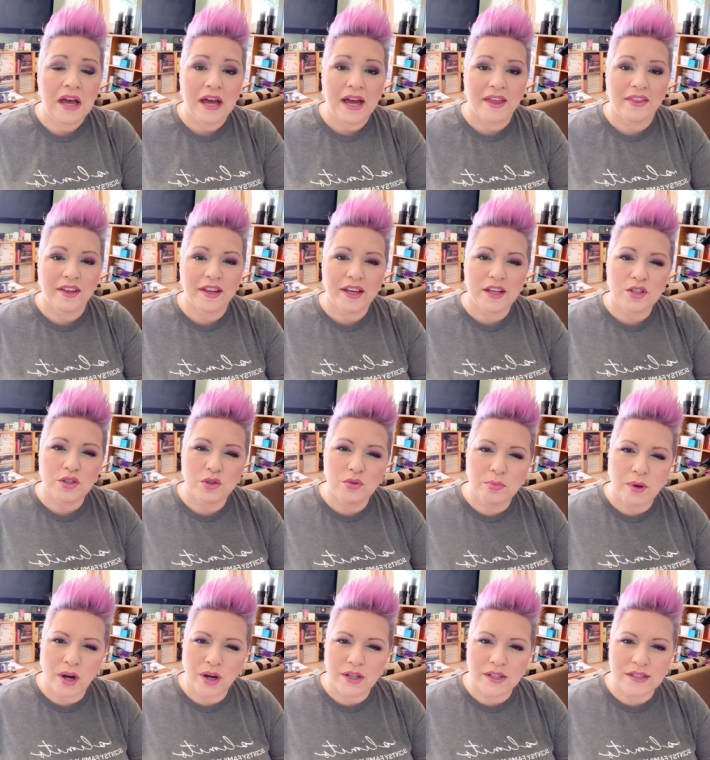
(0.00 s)
I think I had two
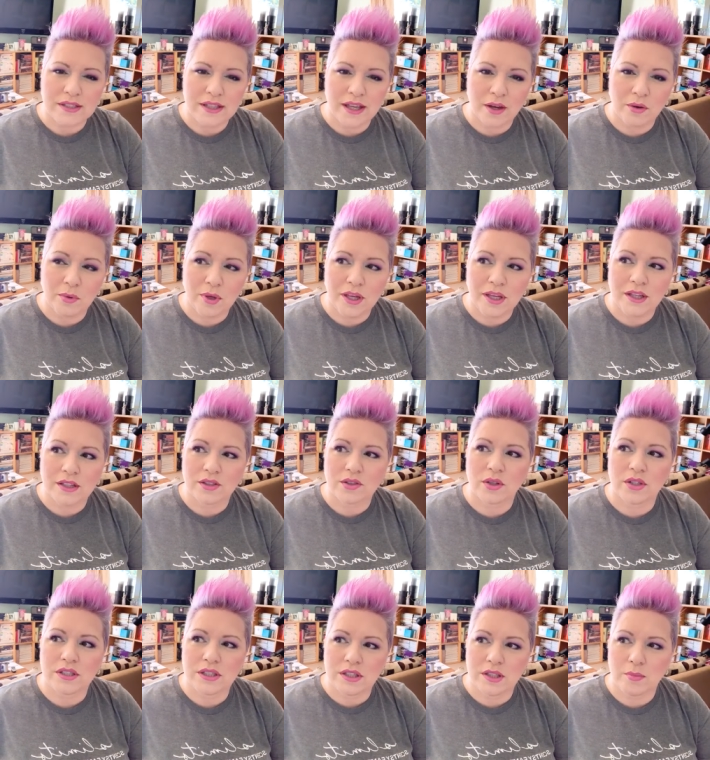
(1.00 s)
parties that week, so
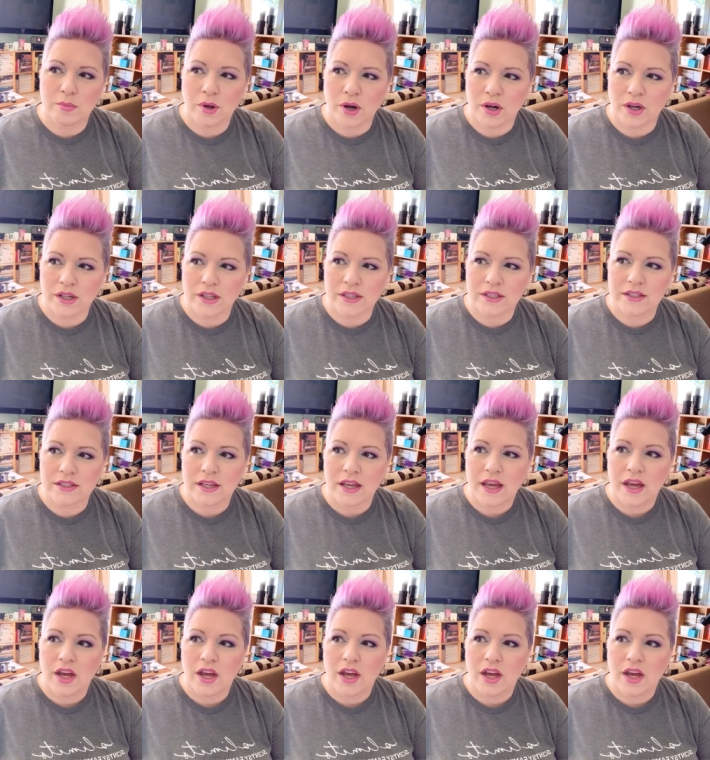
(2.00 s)
I did the parties.